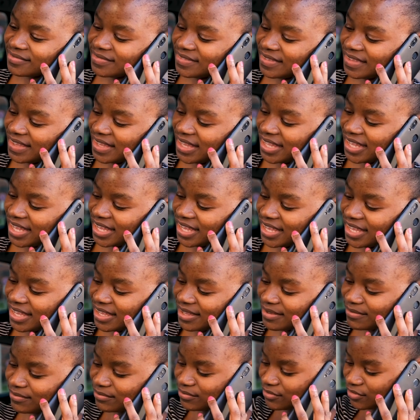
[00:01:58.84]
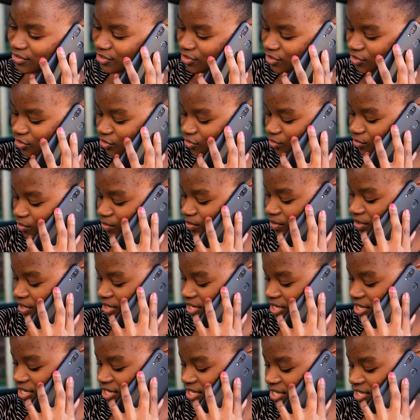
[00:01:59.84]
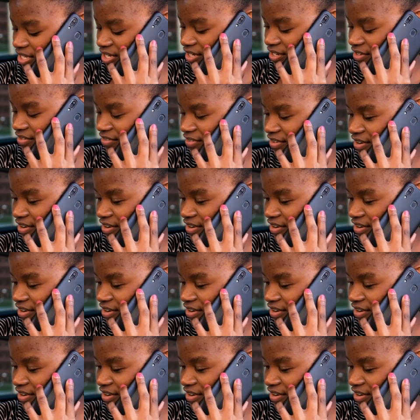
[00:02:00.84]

"I'm listening," I replied, urging her on.